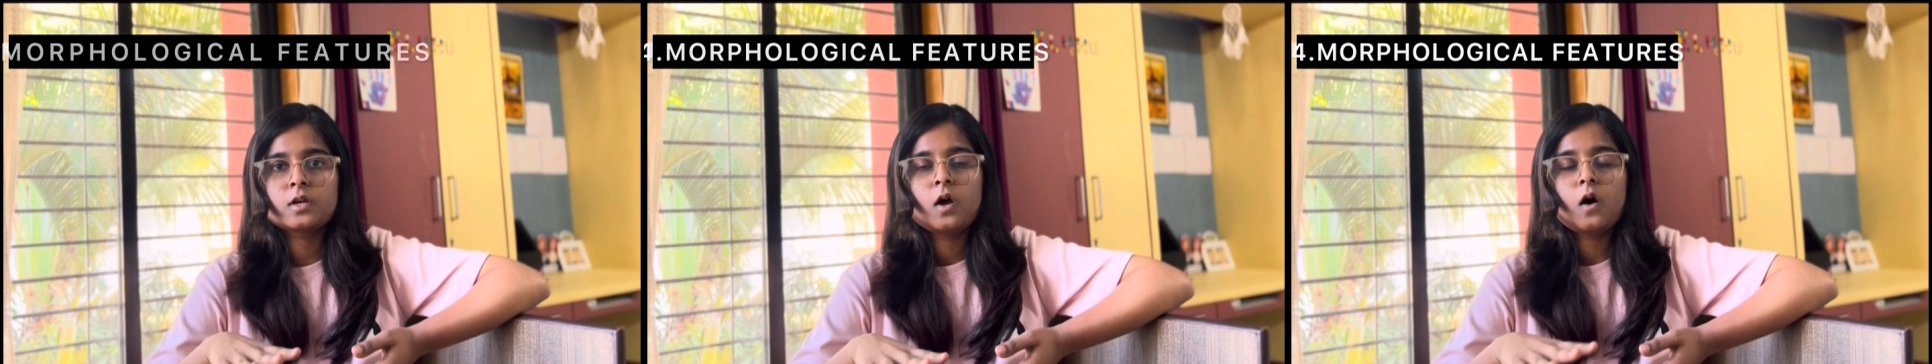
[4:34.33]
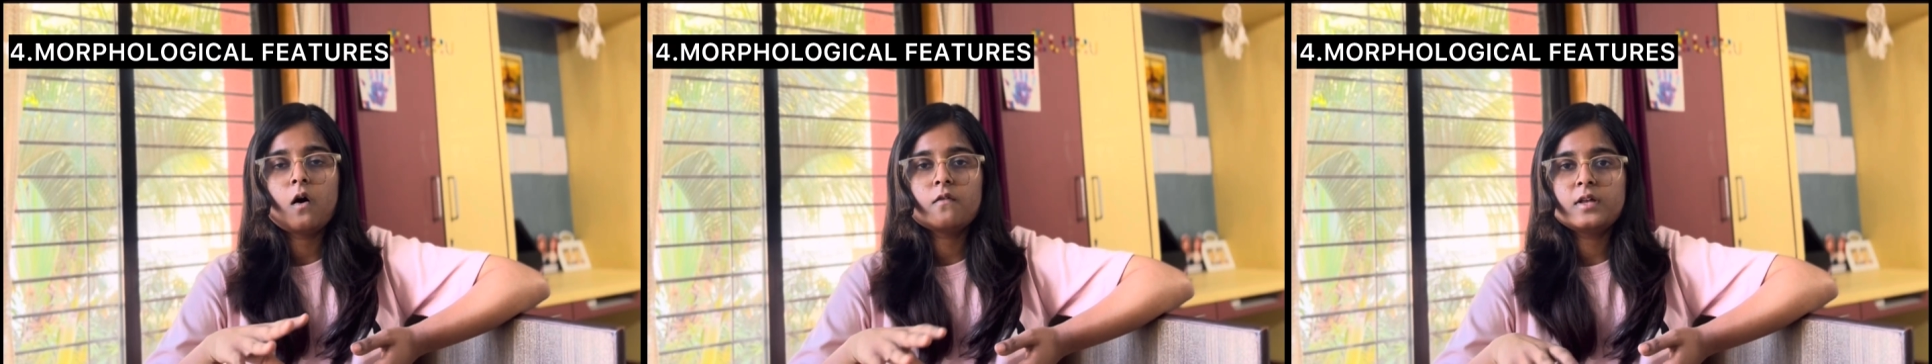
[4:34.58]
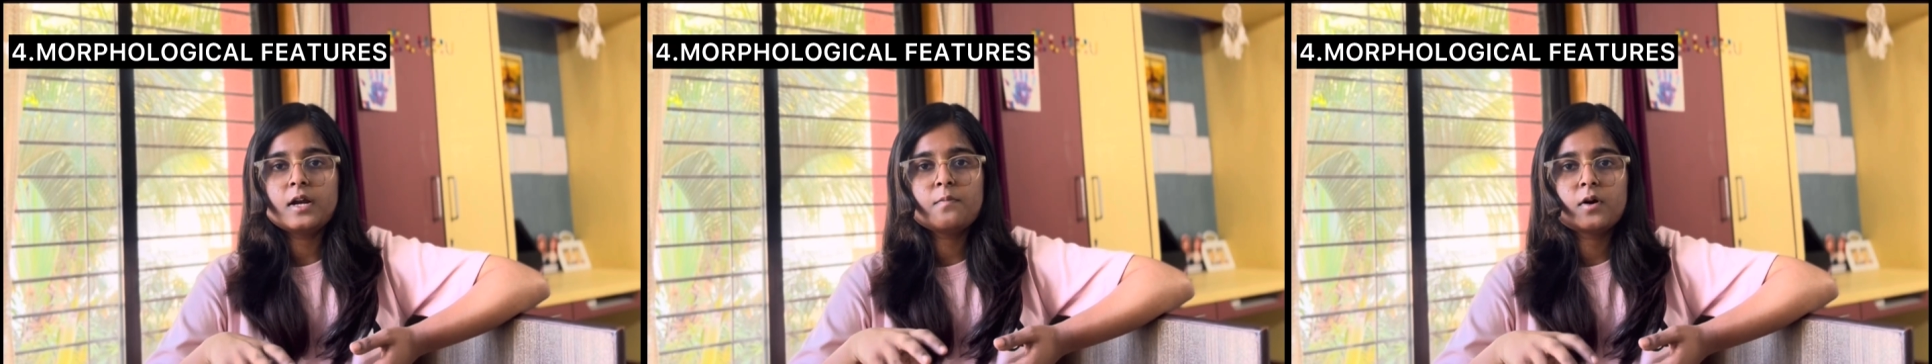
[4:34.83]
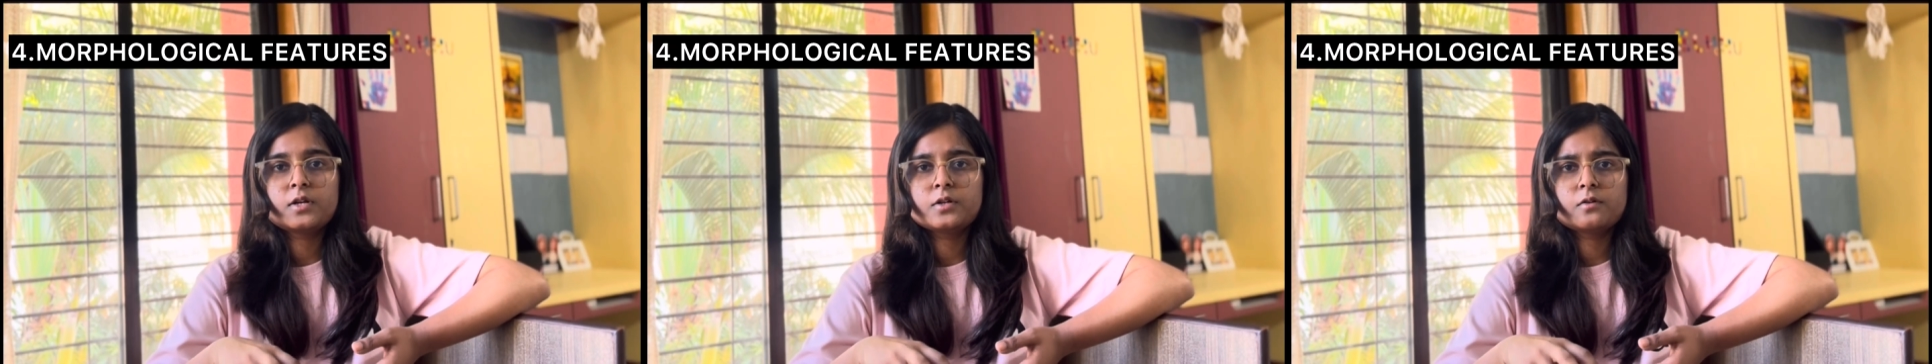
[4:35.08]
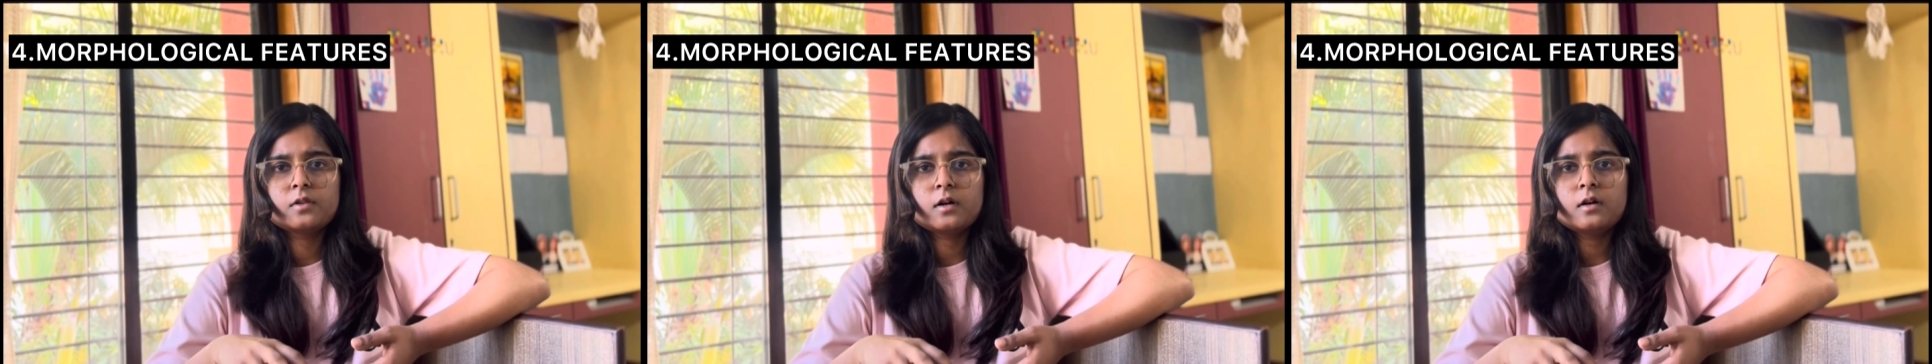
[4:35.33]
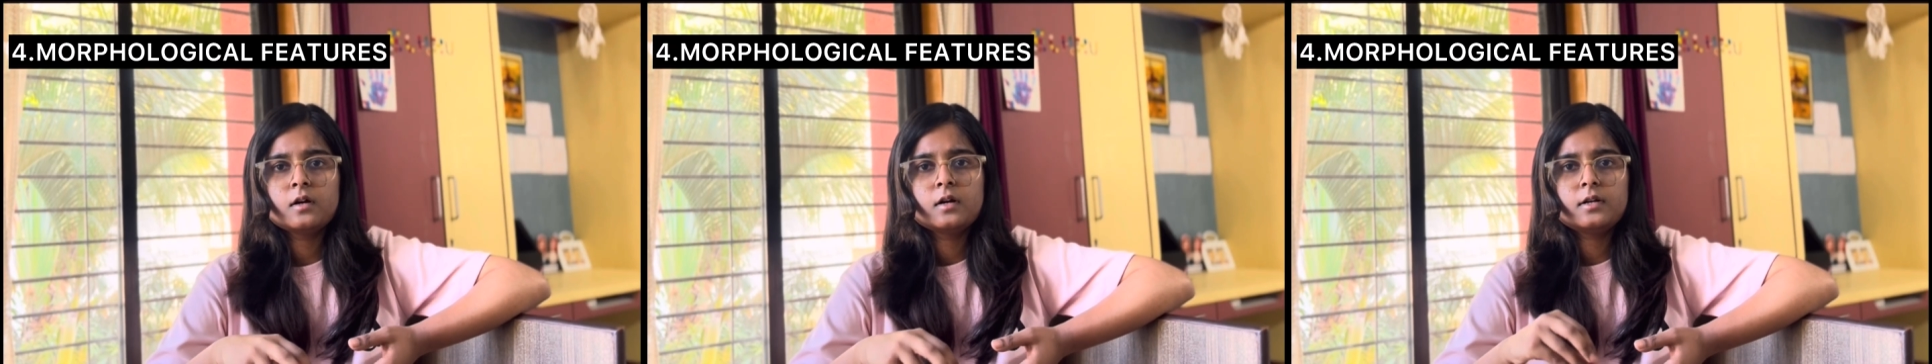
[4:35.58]
of that
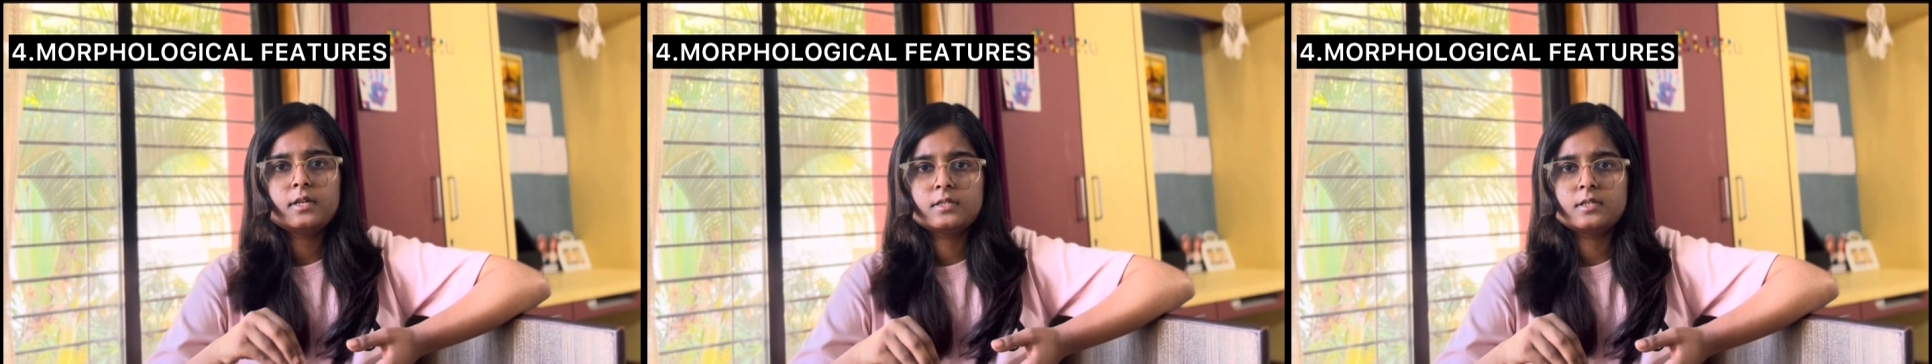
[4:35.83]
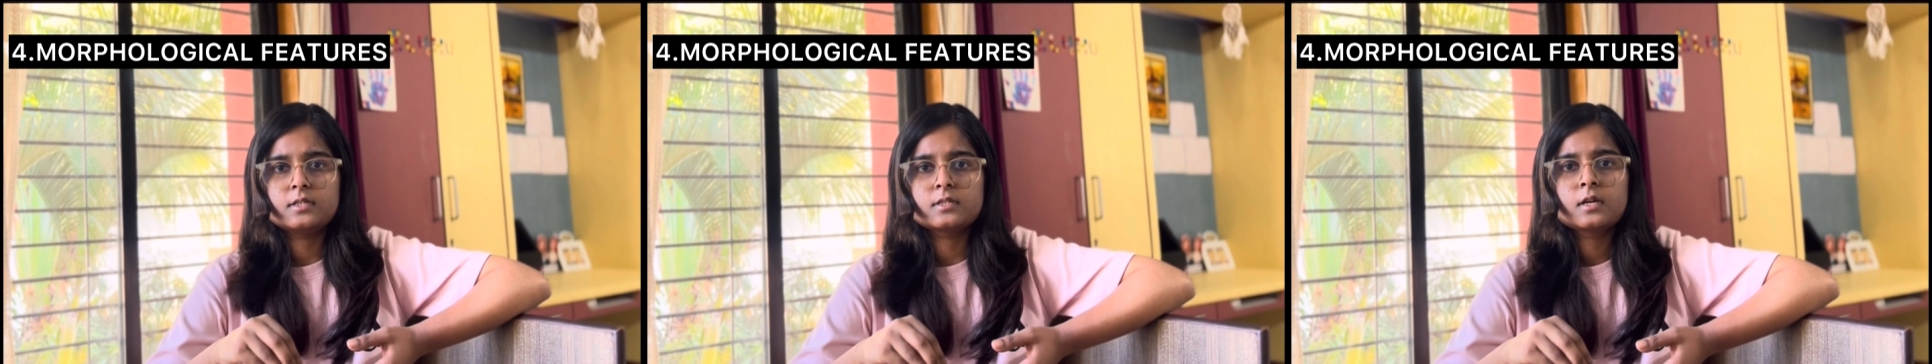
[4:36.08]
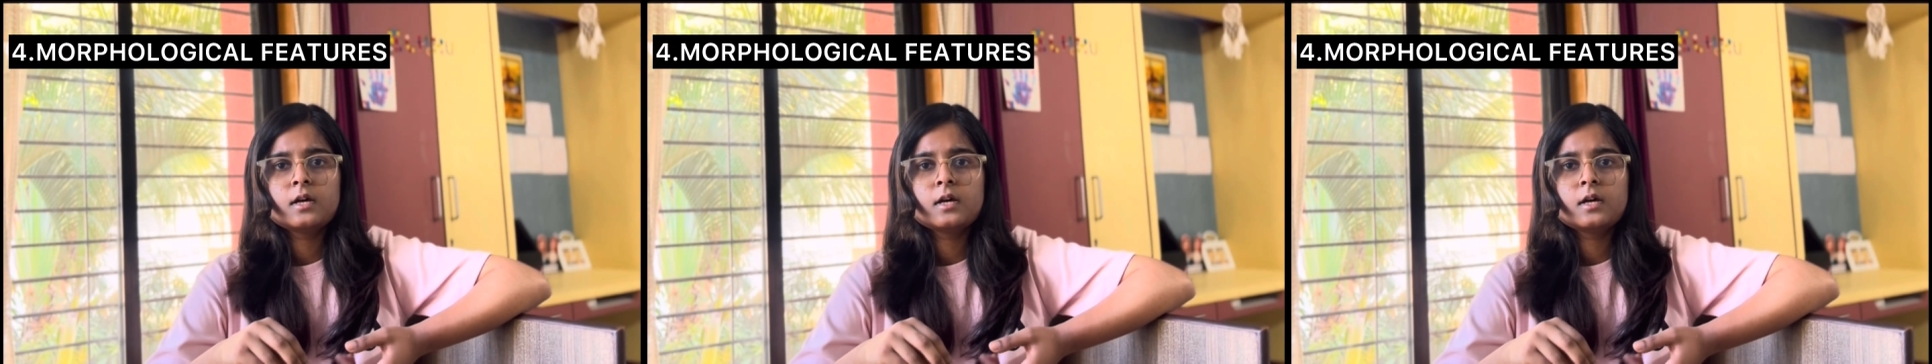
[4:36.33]
particular disease,